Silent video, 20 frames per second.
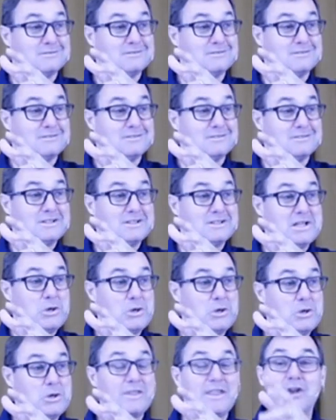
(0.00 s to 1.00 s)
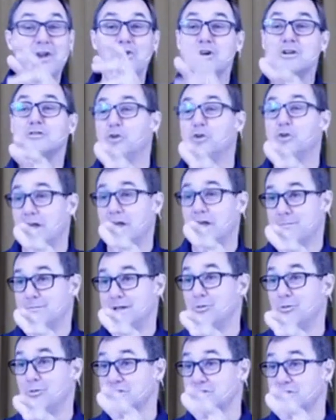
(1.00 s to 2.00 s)
When they looked for him, he wasn't
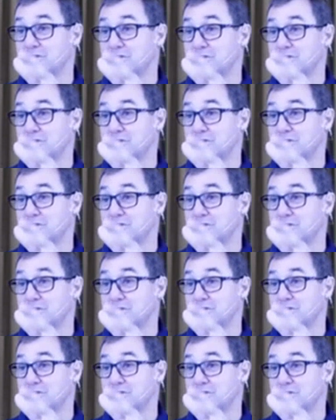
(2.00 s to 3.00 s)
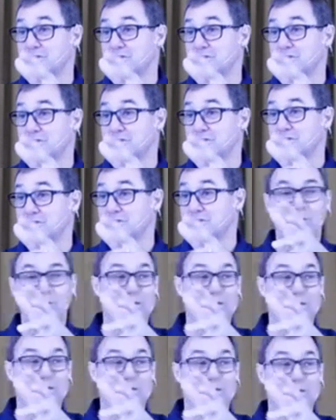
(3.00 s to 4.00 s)
there. He said, all others were all there,
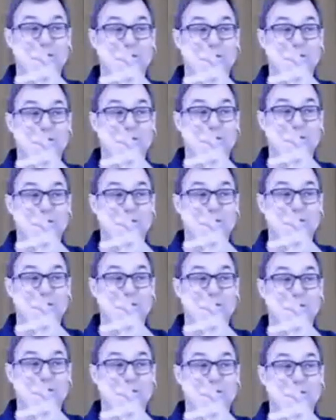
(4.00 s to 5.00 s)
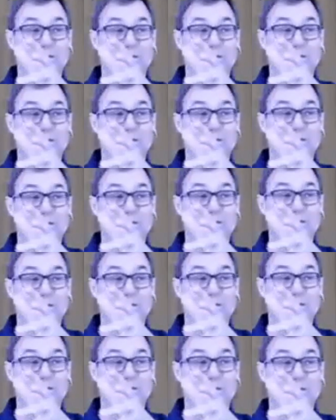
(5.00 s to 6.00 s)
and Father Jesse
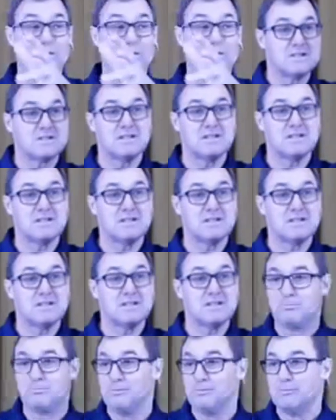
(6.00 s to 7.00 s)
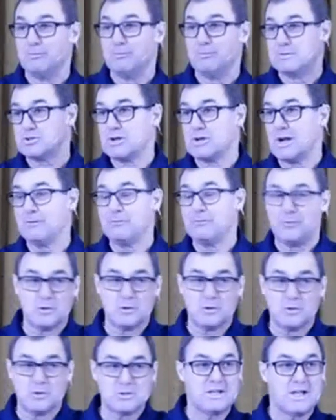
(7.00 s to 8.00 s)
brings these, these strapping first the
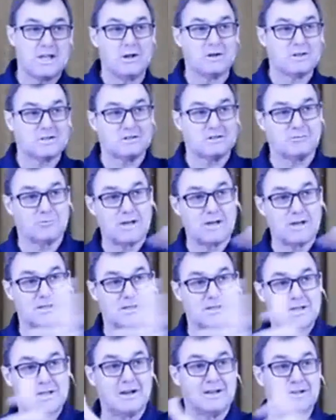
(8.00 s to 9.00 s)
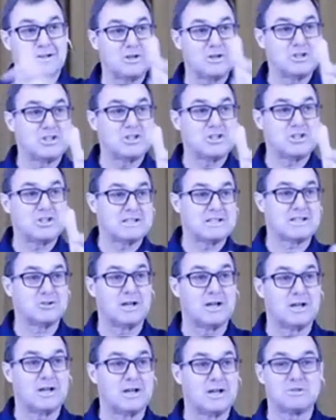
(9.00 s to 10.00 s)
oldest right down and eventually gets down to number
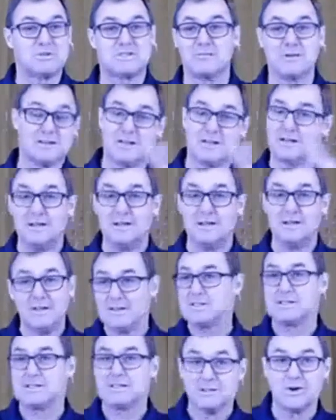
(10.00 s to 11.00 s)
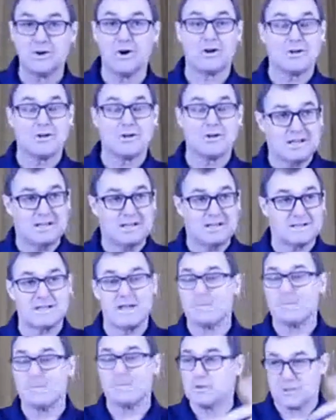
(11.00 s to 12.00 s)
seven and like still god is telling
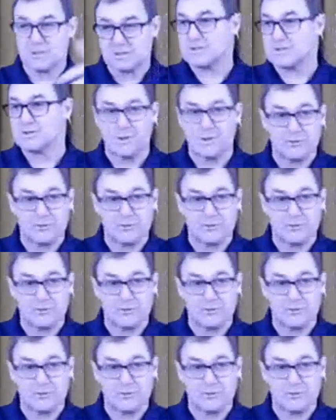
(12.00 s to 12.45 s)
samuel it's not